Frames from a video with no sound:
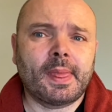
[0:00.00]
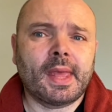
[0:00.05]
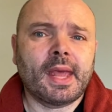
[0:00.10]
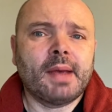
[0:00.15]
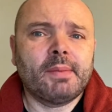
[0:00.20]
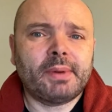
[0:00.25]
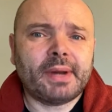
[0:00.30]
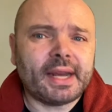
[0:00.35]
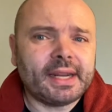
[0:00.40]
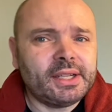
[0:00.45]

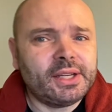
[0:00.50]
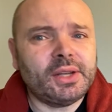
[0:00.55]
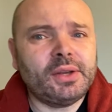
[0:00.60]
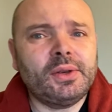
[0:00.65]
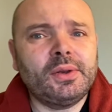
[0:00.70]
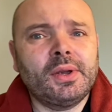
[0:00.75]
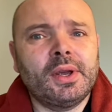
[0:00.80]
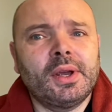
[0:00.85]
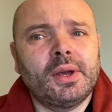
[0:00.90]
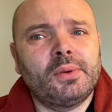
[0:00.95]
But I
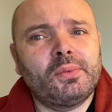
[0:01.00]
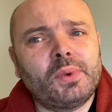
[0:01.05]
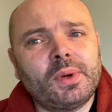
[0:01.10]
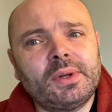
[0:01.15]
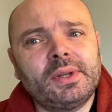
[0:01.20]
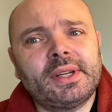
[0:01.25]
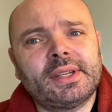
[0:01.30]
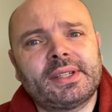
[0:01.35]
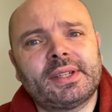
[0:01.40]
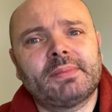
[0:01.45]
do
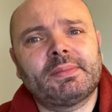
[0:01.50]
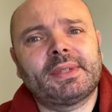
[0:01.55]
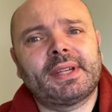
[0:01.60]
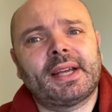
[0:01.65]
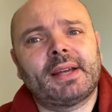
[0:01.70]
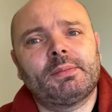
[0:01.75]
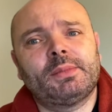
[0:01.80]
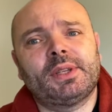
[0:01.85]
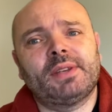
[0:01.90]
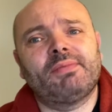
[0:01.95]
wonder
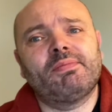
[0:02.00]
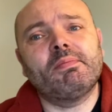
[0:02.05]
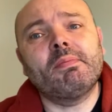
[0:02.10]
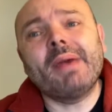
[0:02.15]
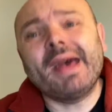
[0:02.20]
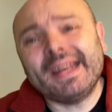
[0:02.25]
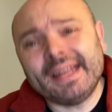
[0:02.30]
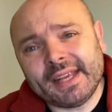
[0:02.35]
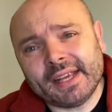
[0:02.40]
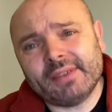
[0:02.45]
sometimes if
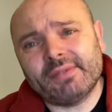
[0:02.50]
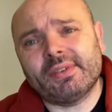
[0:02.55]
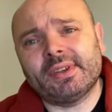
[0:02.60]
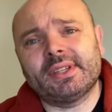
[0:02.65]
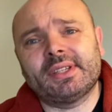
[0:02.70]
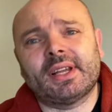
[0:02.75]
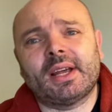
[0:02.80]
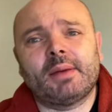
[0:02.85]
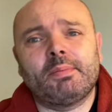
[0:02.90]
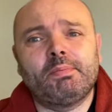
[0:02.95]
many of us
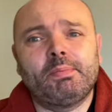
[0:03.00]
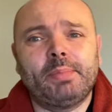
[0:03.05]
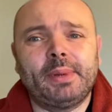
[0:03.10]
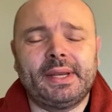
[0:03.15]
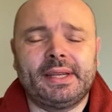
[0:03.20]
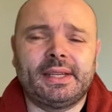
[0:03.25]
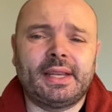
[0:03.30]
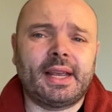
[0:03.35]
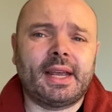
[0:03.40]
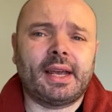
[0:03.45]
are
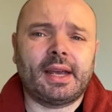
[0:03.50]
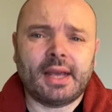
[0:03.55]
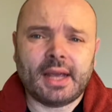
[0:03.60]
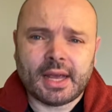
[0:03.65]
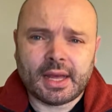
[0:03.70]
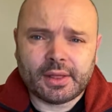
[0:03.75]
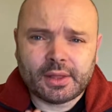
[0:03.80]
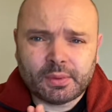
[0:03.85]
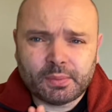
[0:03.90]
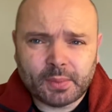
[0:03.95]
busier
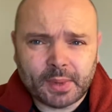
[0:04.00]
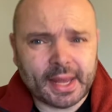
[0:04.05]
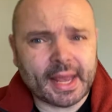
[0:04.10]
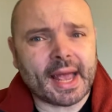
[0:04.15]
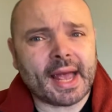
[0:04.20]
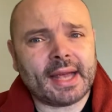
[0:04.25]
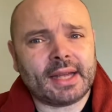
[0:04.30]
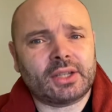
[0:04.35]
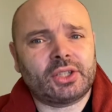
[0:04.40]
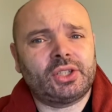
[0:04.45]
than we
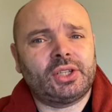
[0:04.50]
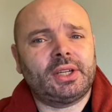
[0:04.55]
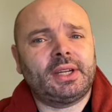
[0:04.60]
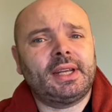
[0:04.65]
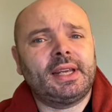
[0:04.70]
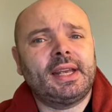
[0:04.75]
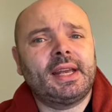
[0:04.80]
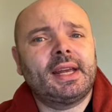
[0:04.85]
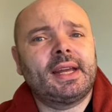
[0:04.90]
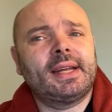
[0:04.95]

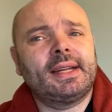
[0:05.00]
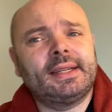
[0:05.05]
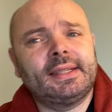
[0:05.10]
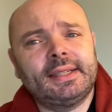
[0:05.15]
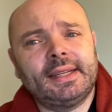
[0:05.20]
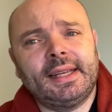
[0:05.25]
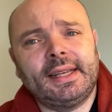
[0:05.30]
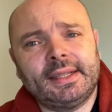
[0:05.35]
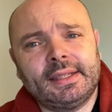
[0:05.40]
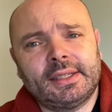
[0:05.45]
actually
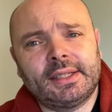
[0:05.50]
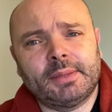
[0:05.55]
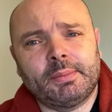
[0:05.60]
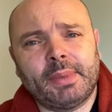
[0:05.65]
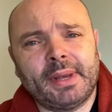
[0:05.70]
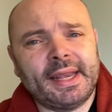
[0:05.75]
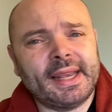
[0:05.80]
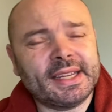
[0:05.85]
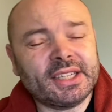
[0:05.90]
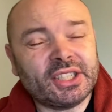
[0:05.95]
need to
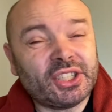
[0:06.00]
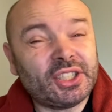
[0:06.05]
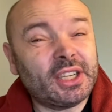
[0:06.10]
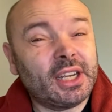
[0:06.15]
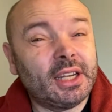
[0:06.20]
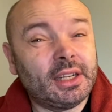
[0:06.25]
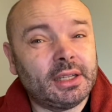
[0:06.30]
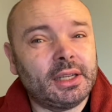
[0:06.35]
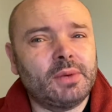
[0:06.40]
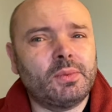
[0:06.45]
be. It's
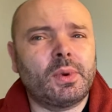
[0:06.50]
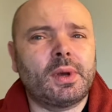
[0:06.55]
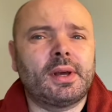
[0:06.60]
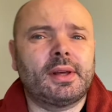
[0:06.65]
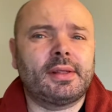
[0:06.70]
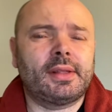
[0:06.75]
certainly worth